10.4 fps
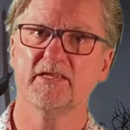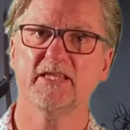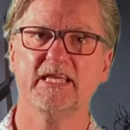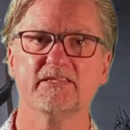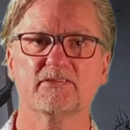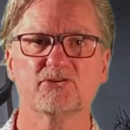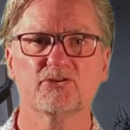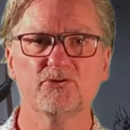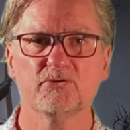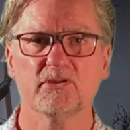These
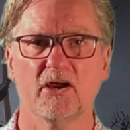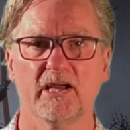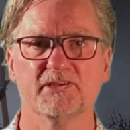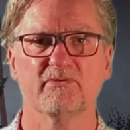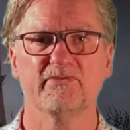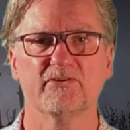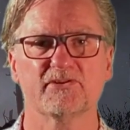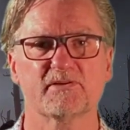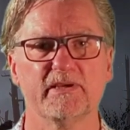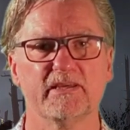2 lines reveal the
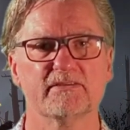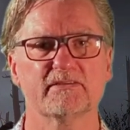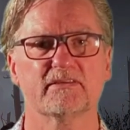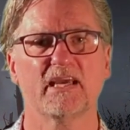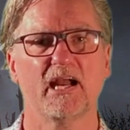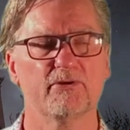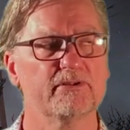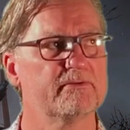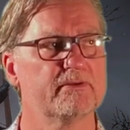speaker's current